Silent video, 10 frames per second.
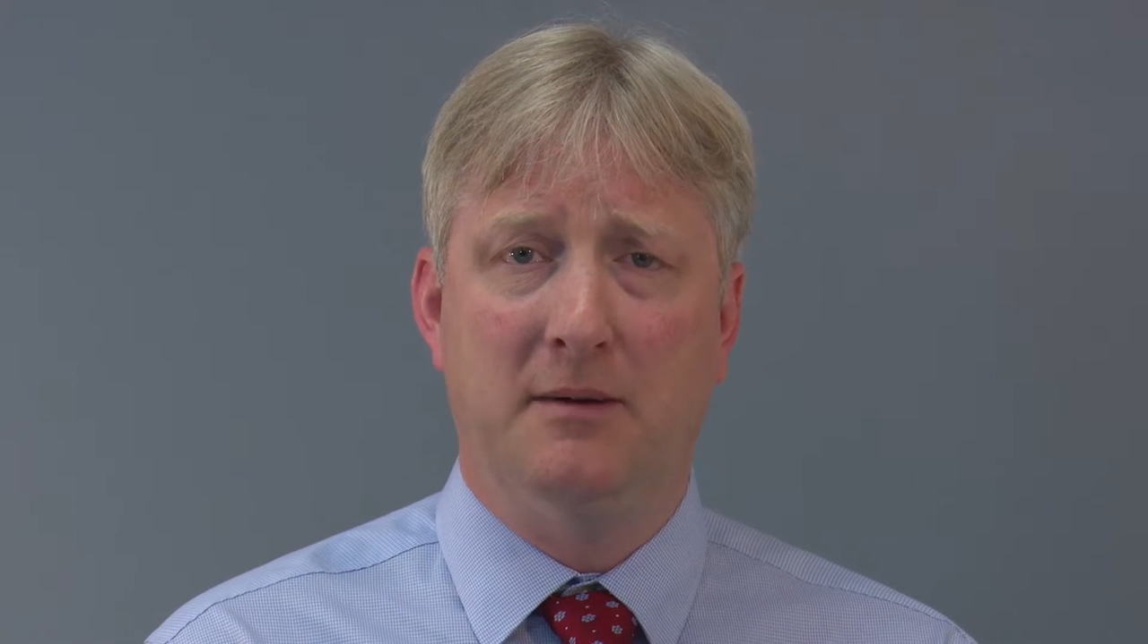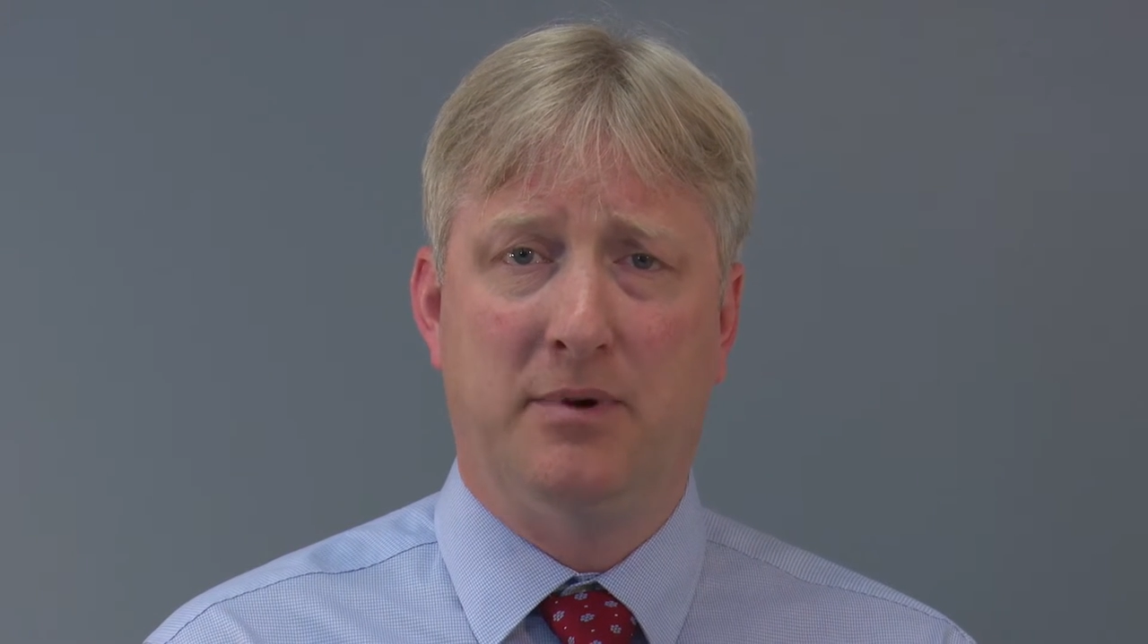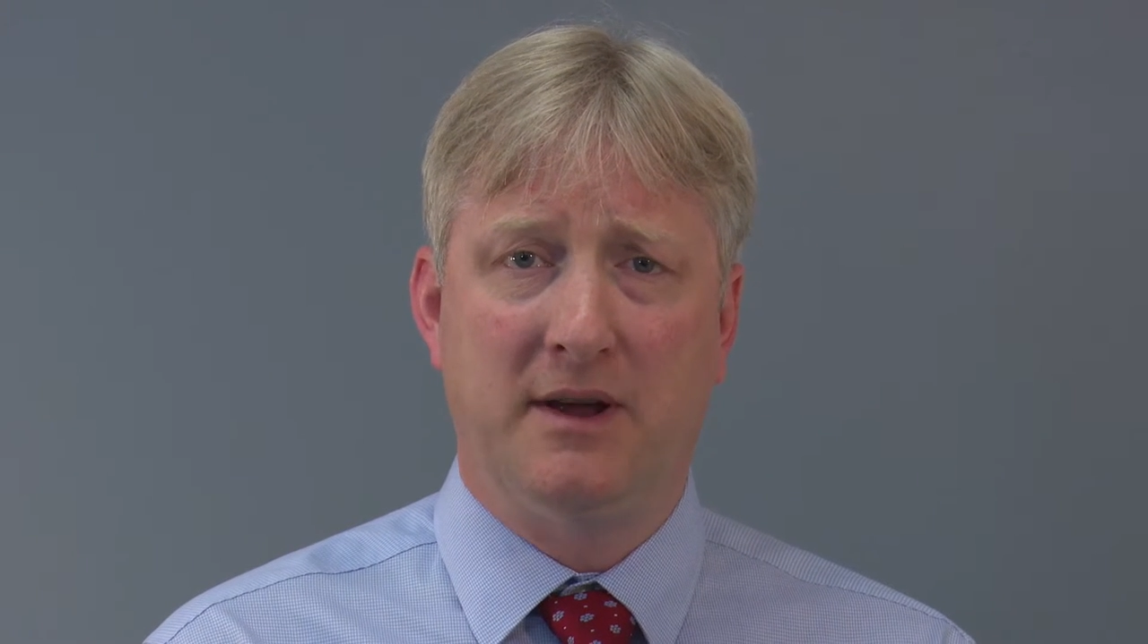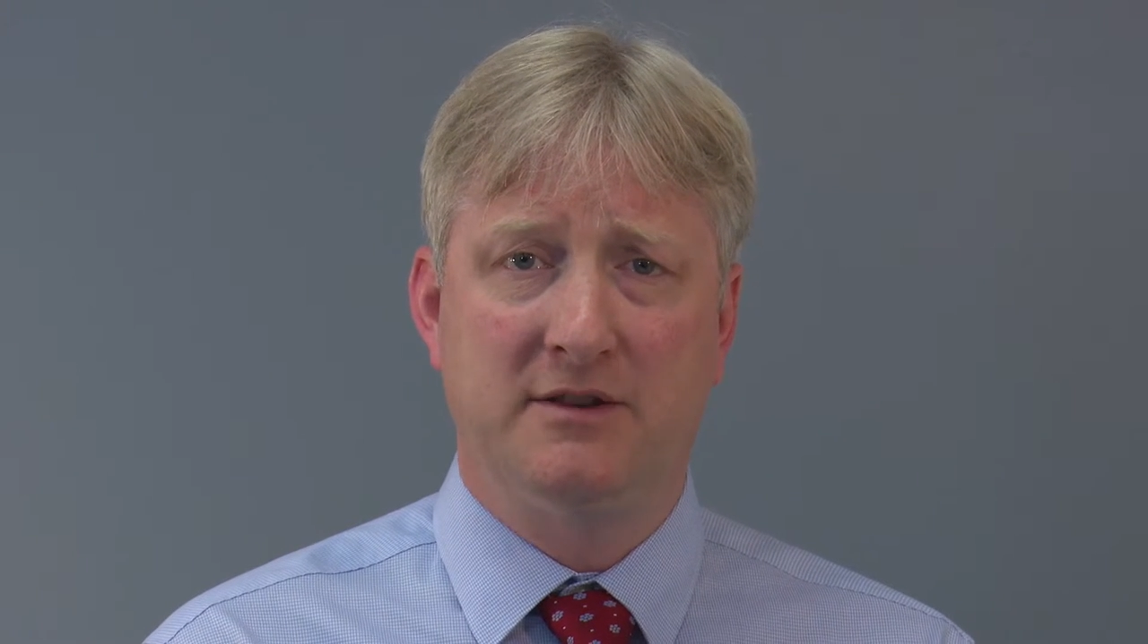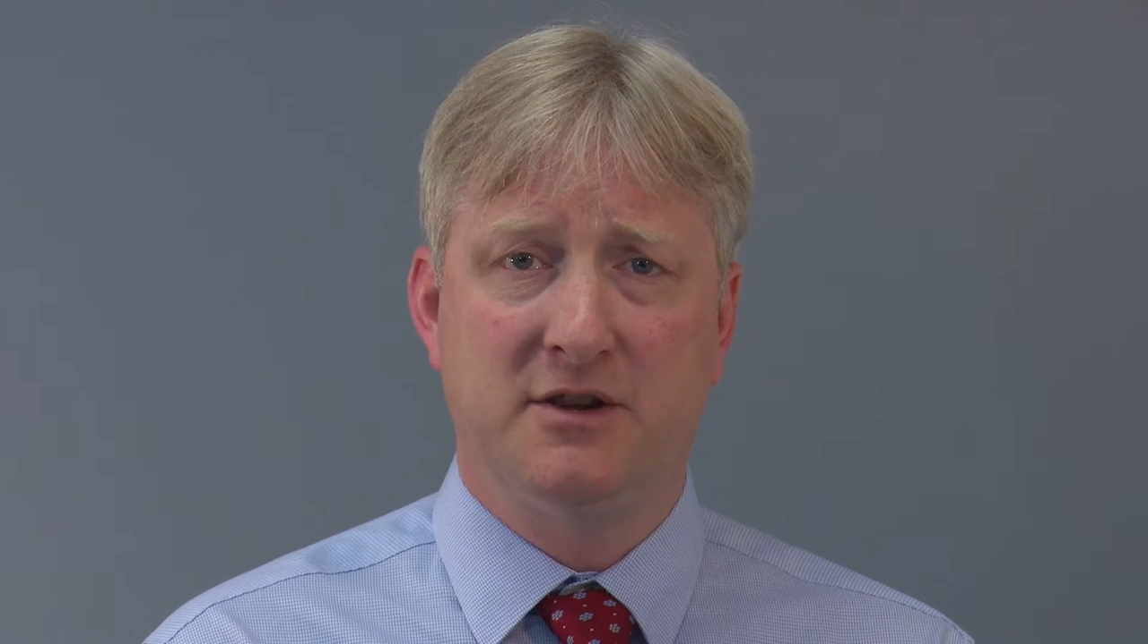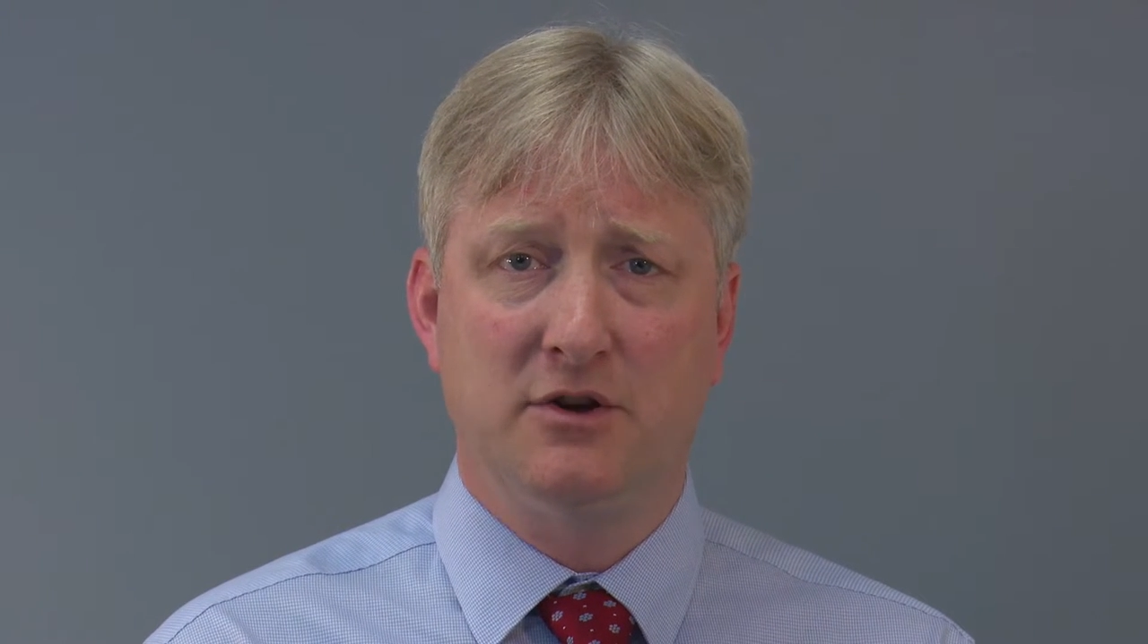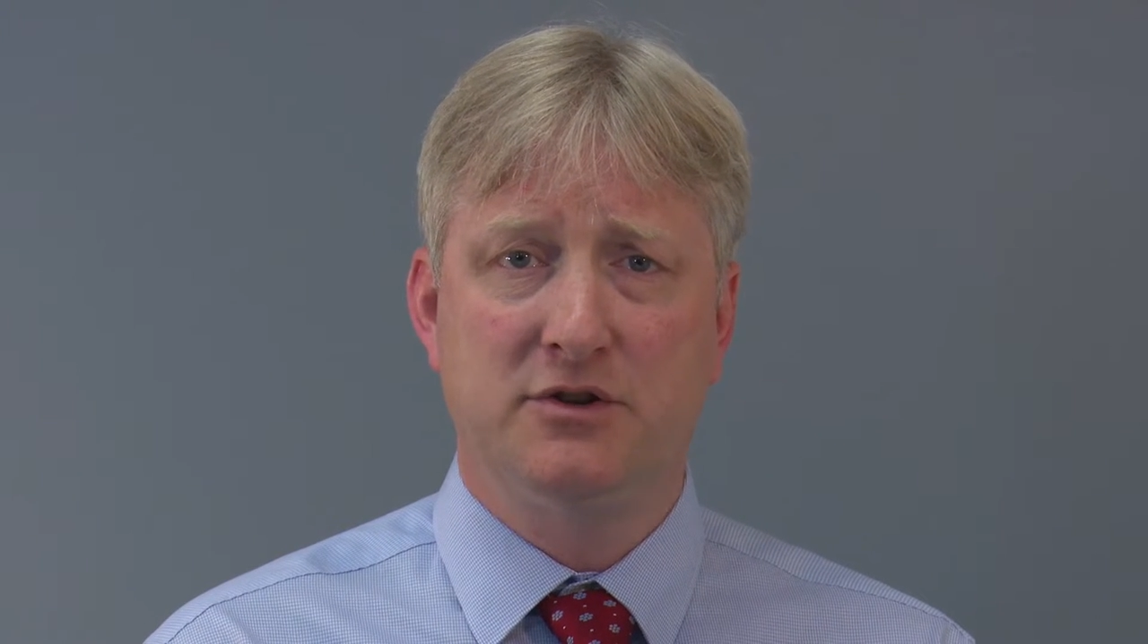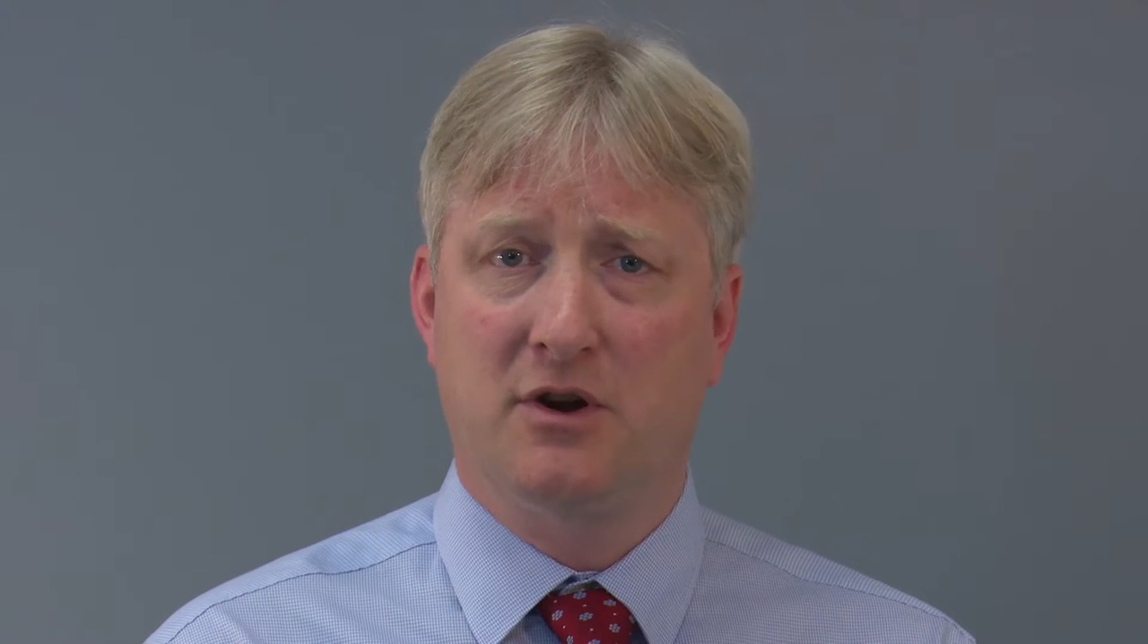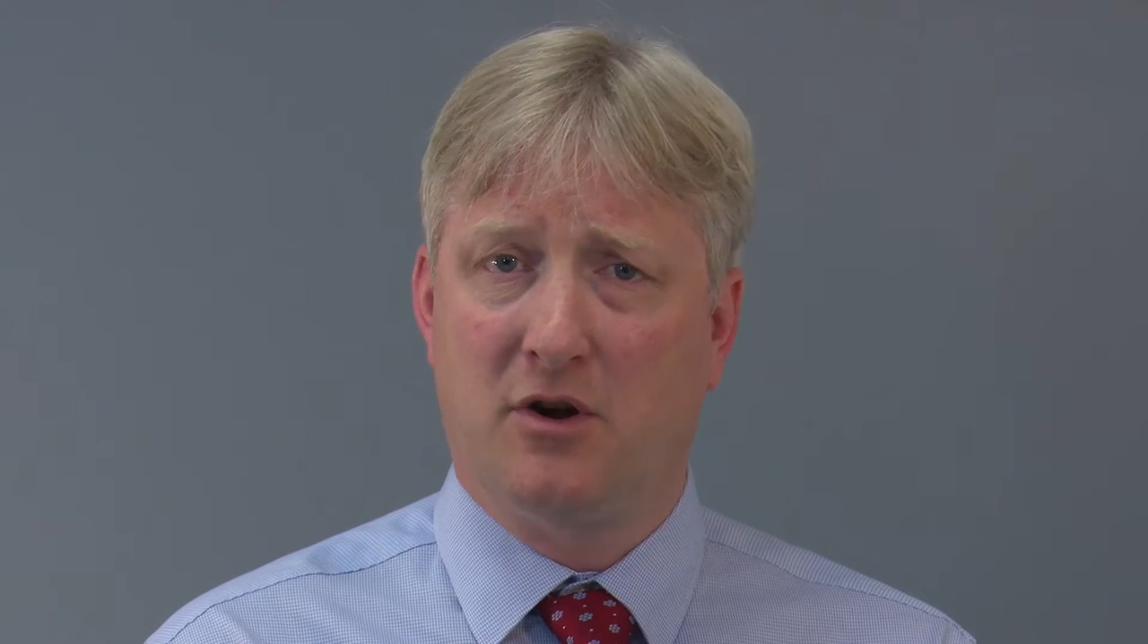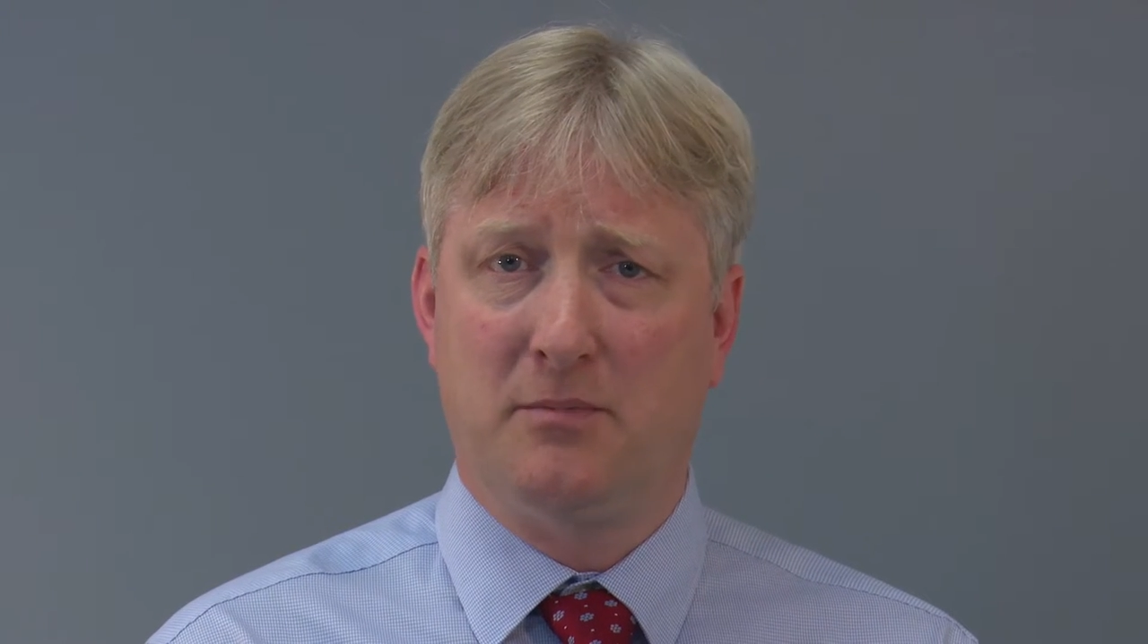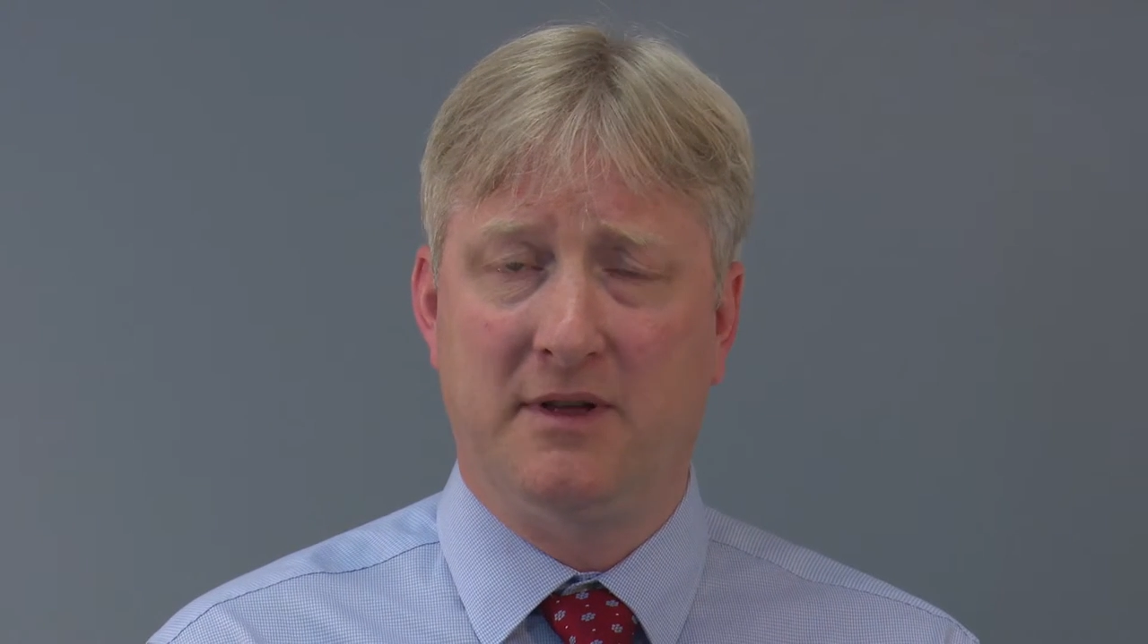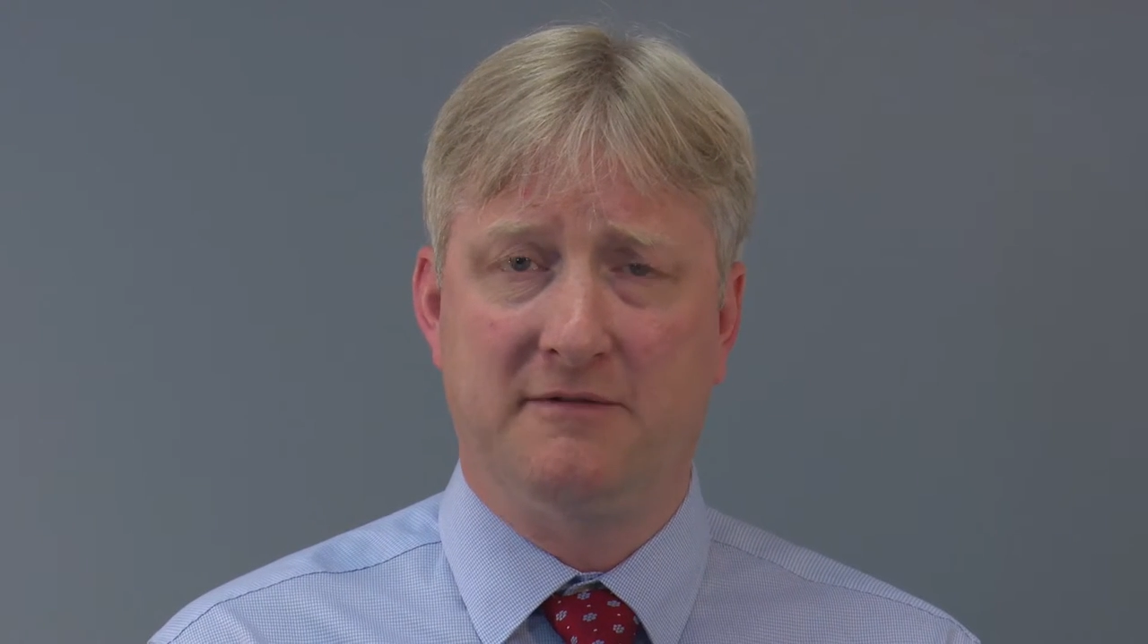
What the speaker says: by the doctor or by